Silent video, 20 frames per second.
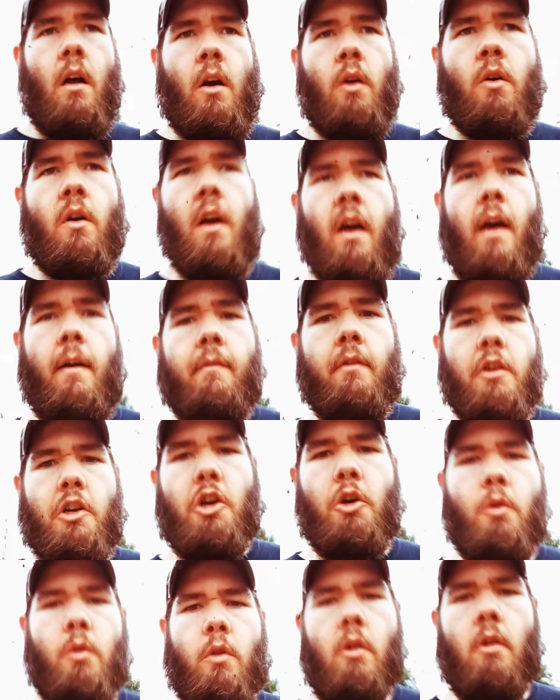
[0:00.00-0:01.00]
I'm gonna have a
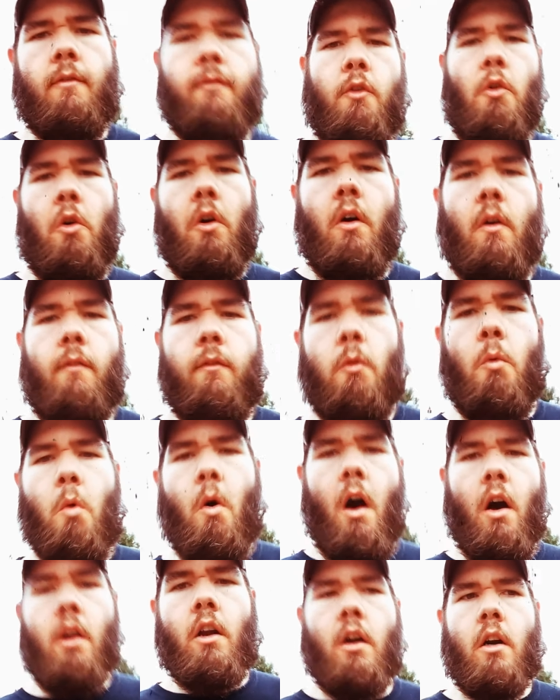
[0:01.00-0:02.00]
cooler full of
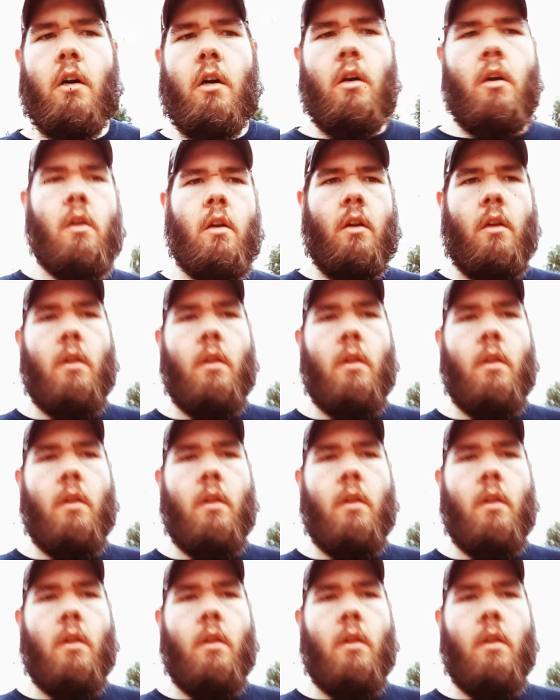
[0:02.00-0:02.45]
water.